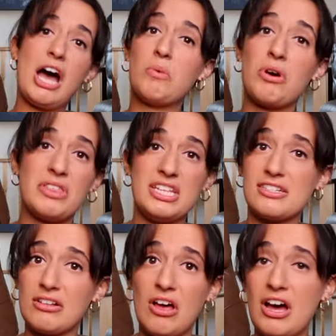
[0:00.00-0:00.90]
I wore these
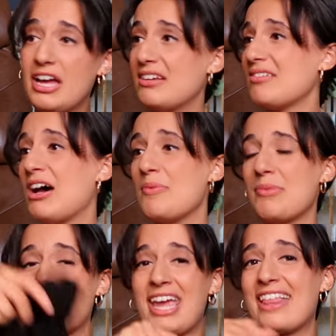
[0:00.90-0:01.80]
a lot.
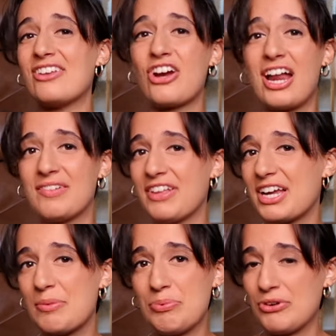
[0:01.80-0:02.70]
Again, they're kind of
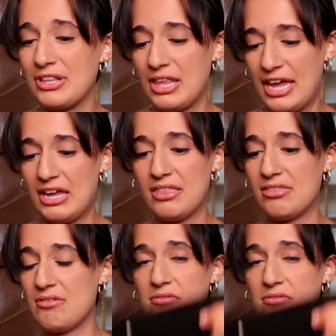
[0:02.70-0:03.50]
like capri length.